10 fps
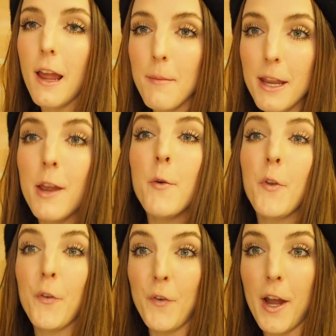I mean, it
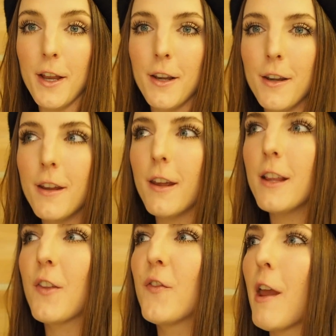was fun.
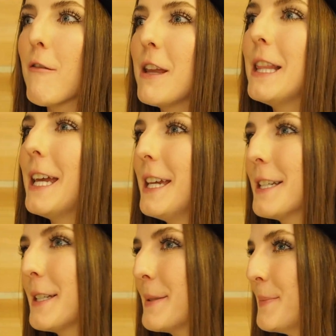It's very like
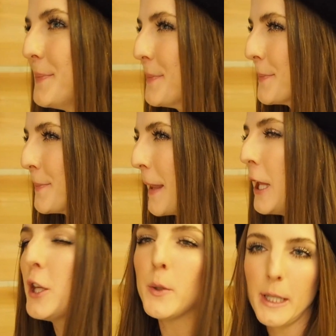
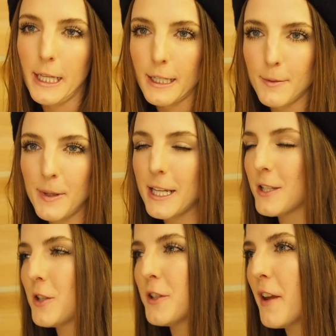unique
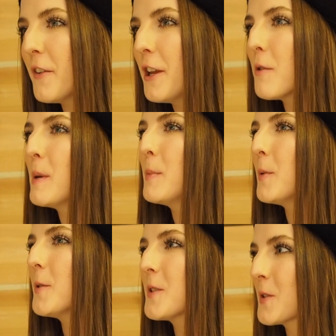because you'll never hear
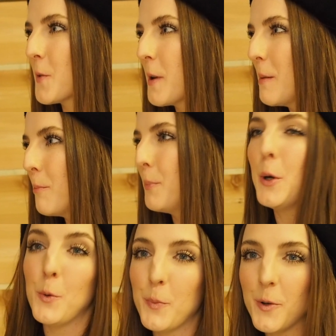people scream
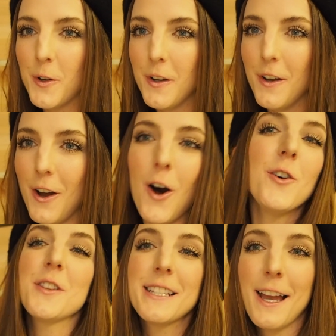poop
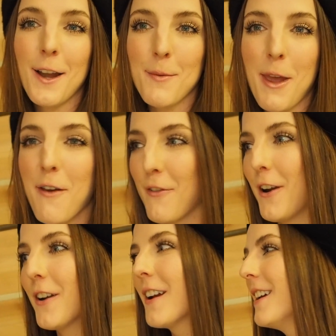all the time
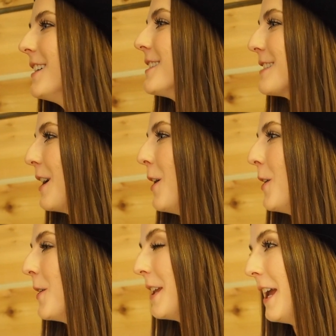ever. So
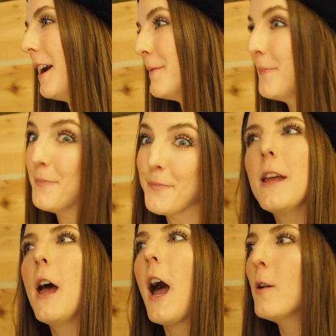yeah.
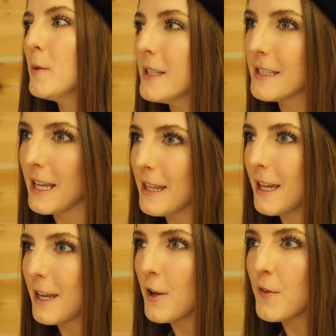I will say
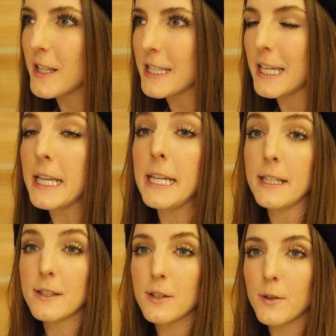that if it's like an
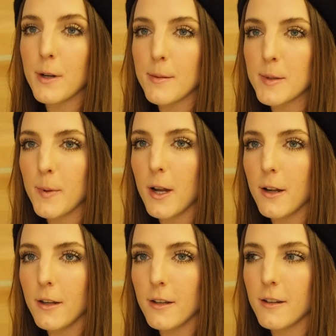Instagram
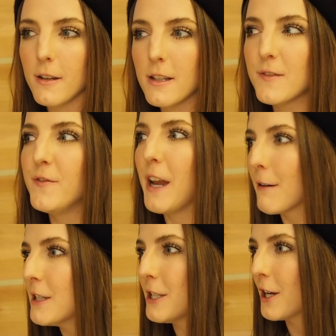spot, it's
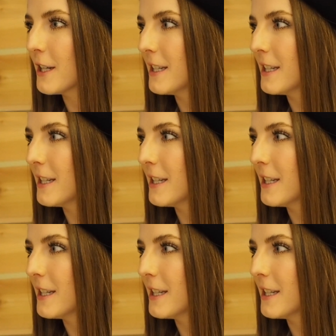very dark